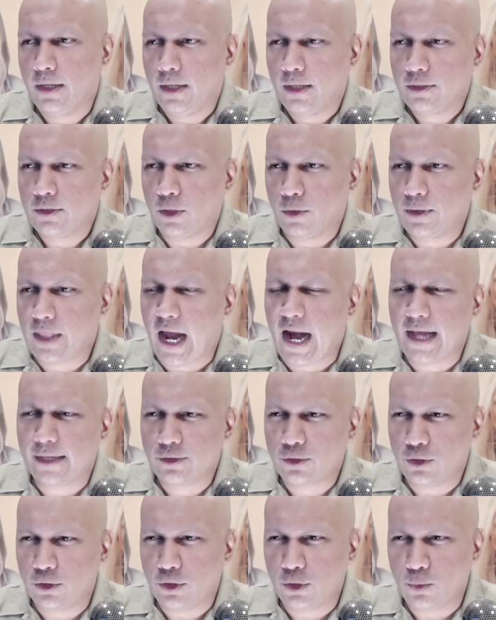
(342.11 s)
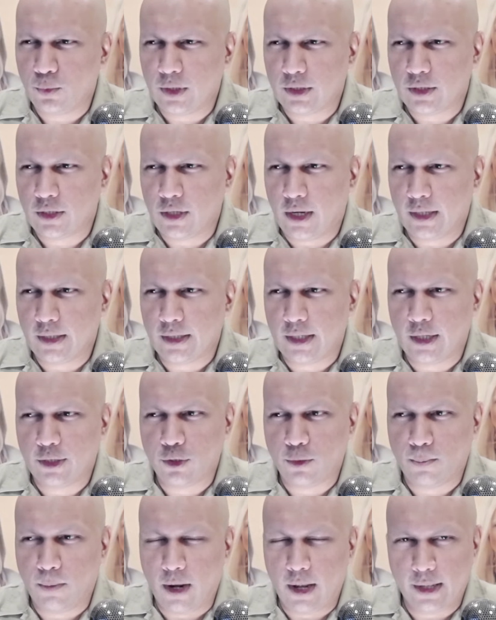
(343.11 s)
So that has to do with
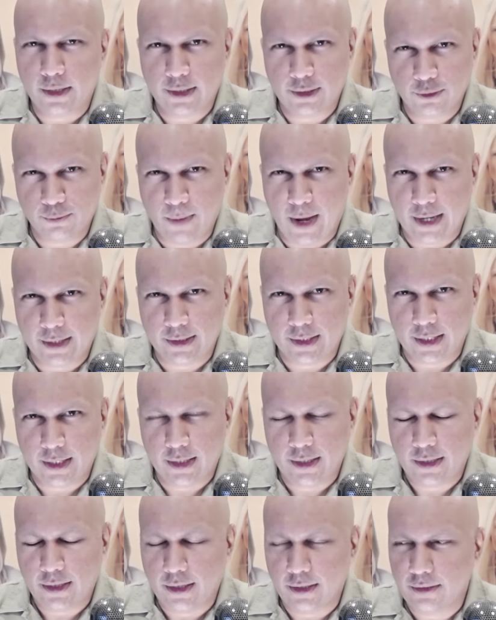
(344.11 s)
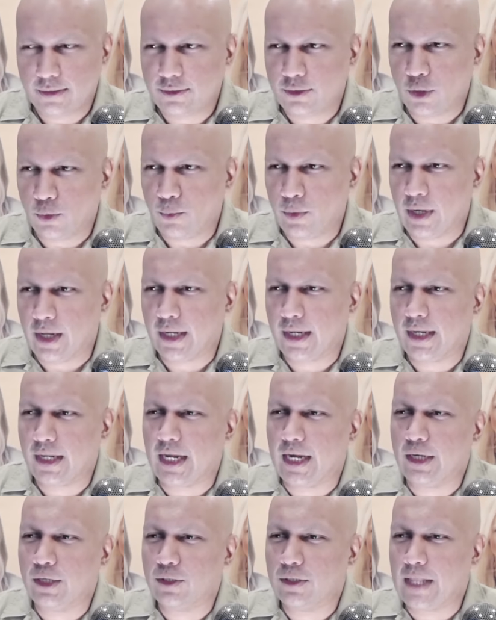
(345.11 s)
continental politics back then. Uh, so we're not going to
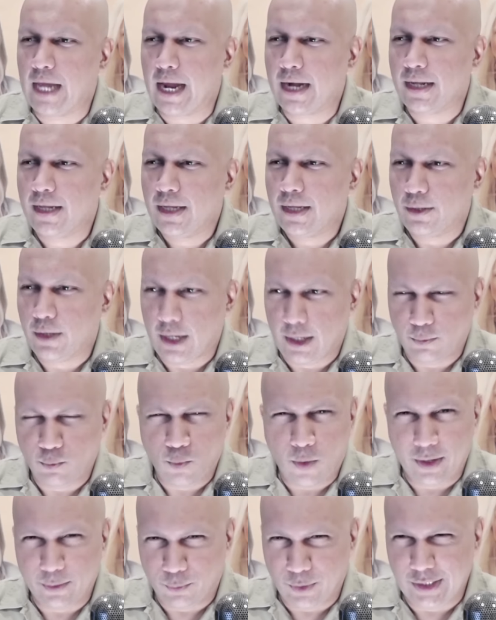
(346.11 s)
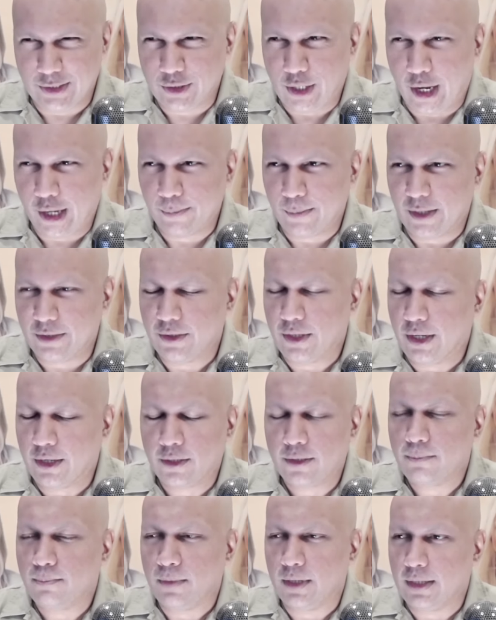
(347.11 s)
get into that, uh, what, what he's talking about
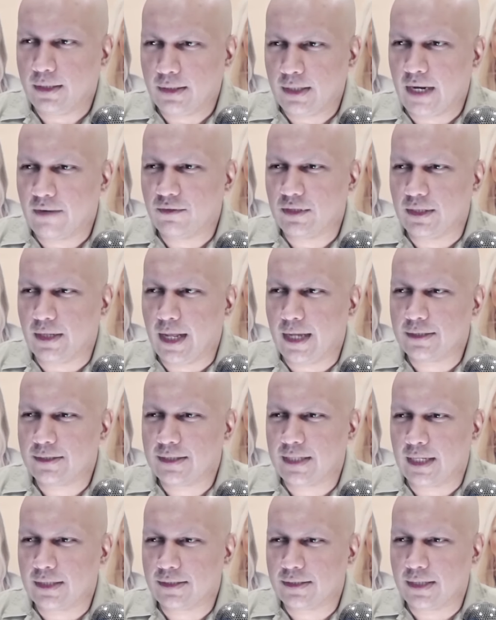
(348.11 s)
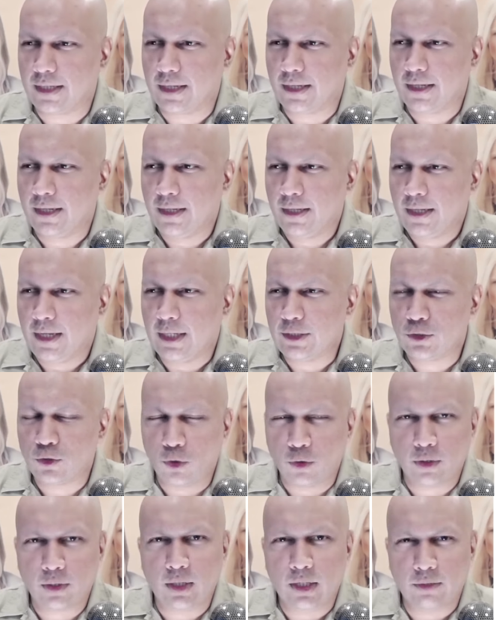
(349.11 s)
there. But nevertheless, that's uh,
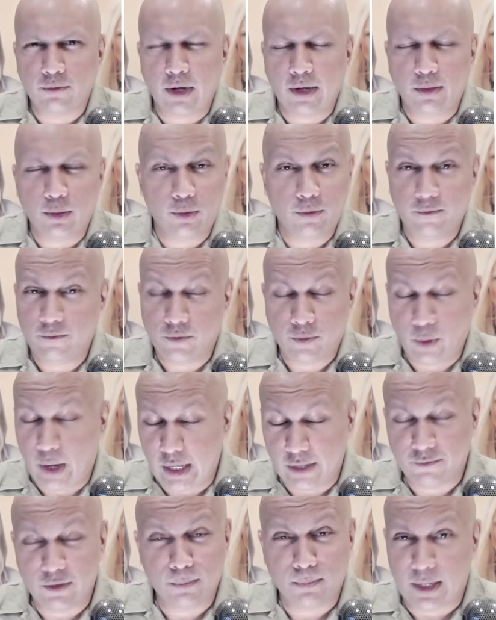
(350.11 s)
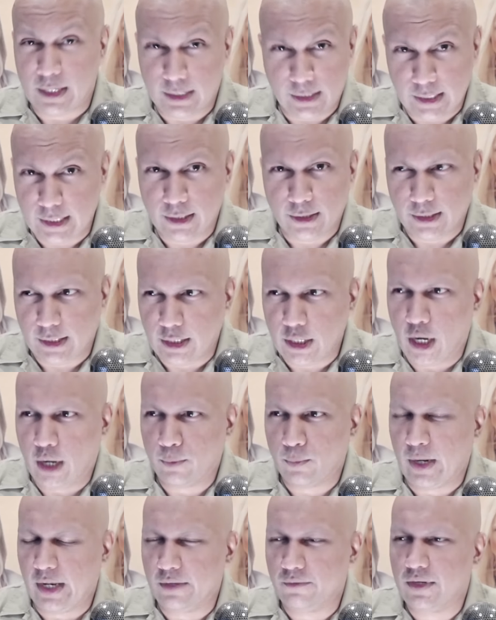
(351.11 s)
historically rele relevant, but legally not
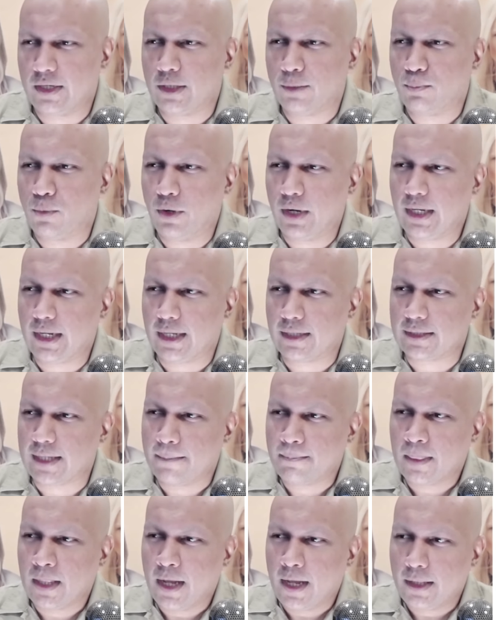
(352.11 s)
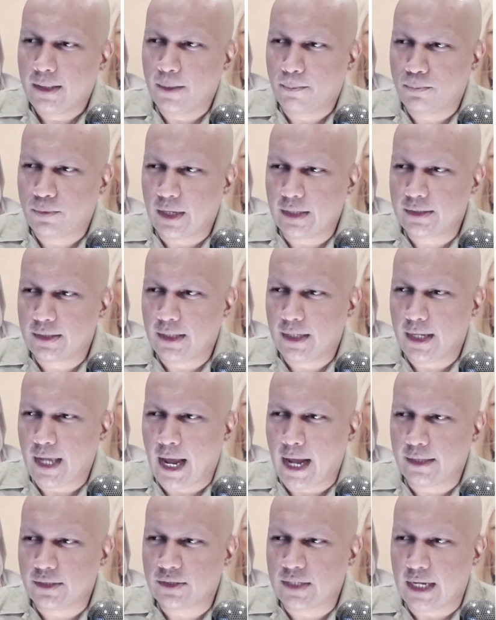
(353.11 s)
relevant. The point is, the president
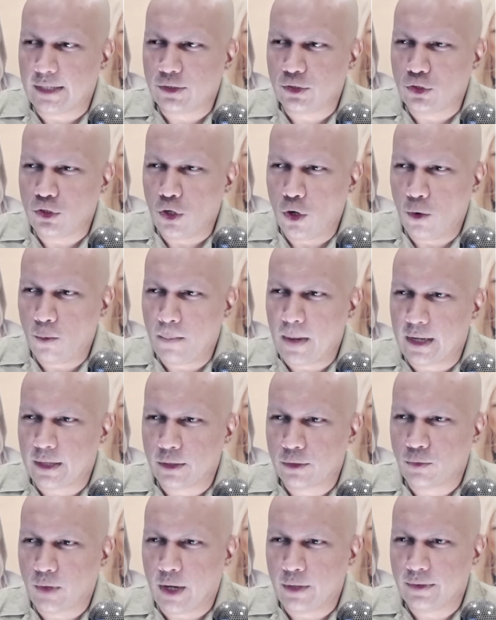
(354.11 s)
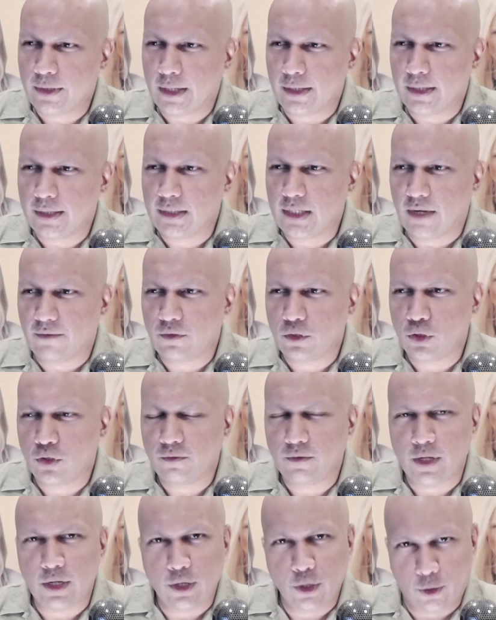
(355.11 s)
stands no better ground than the governor of
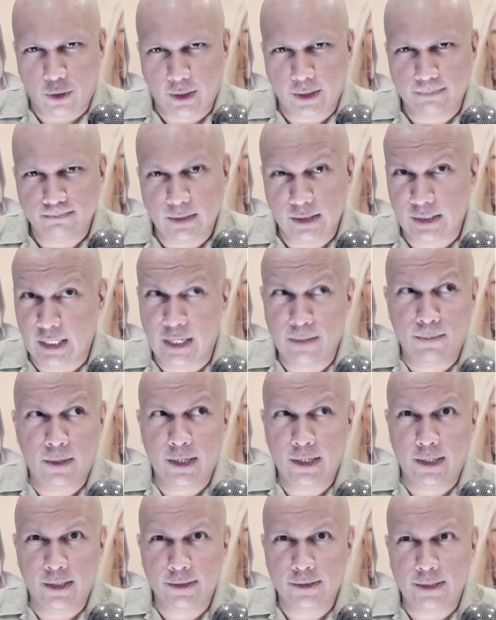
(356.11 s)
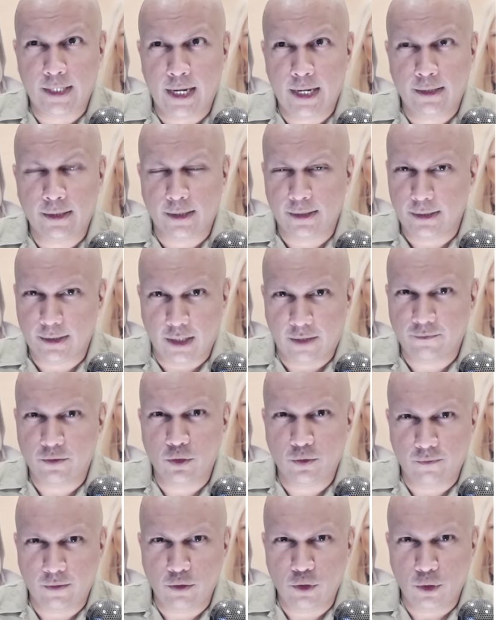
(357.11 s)
New York. Is anybody going to say that the governor
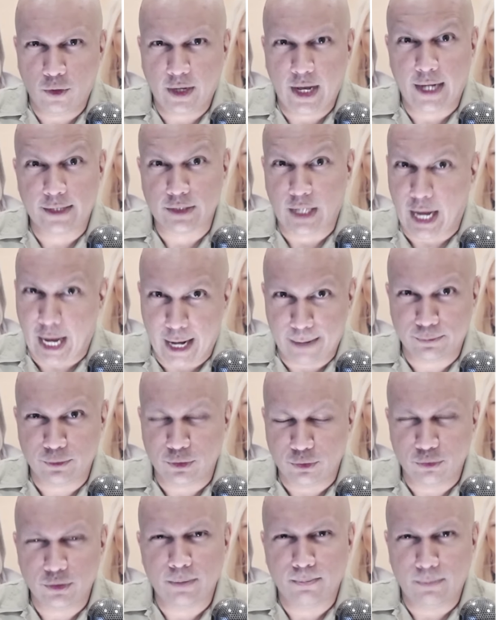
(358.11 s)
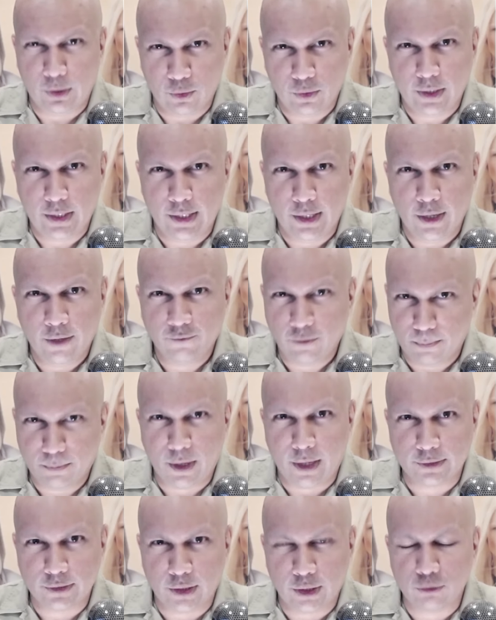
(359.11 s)
of New York has absolute immunity from
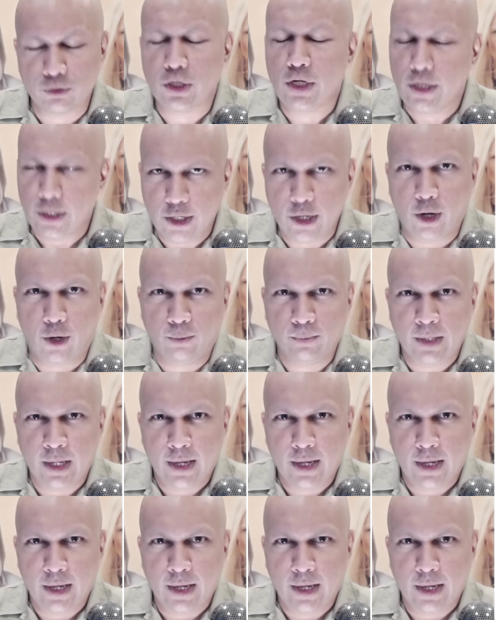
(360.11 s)
prosecution? No.